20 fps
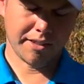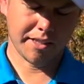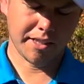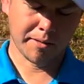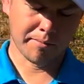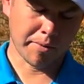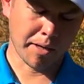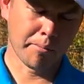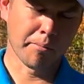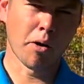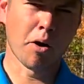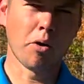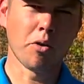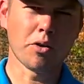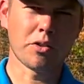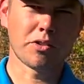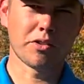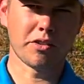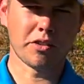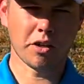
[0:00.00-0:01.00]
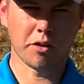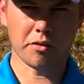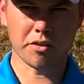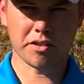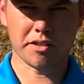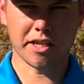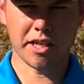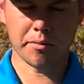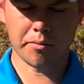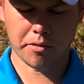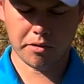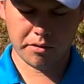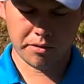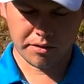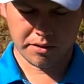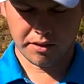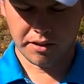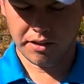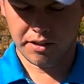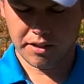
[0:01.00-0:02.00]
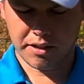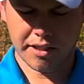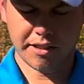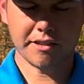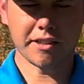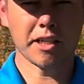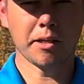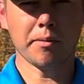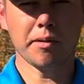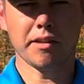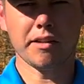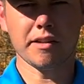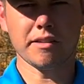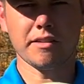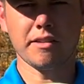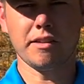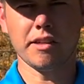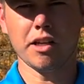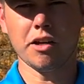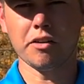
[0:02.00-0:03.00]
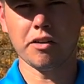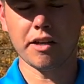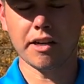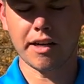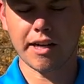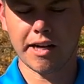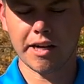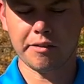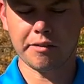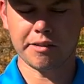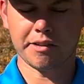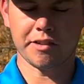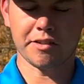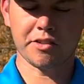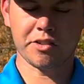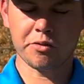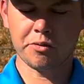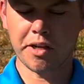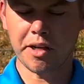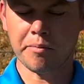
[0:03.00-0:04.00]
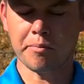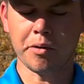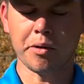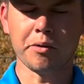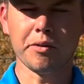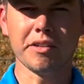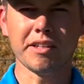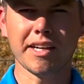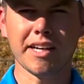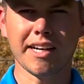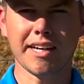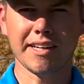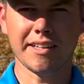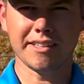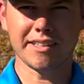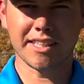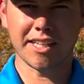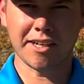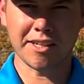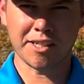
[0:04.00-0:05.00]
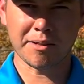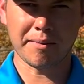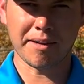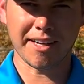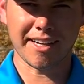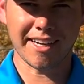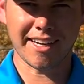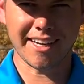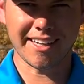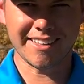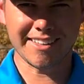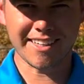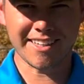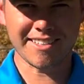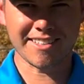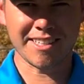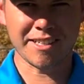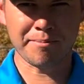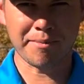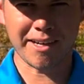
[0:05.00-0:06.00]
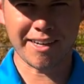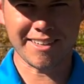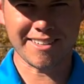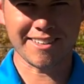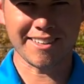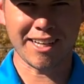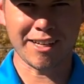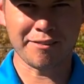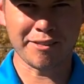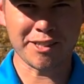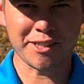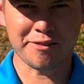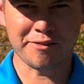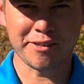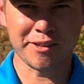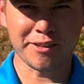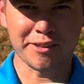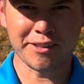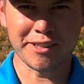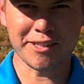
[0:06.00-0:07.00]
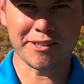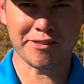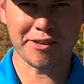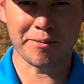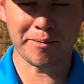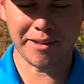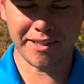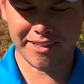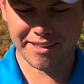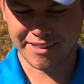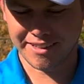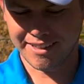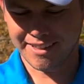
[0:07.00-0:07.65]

And my most overstable is going to be this glow guy with a sweet moon die. Shout out to my guy Dustin Manislavich from doing this for me.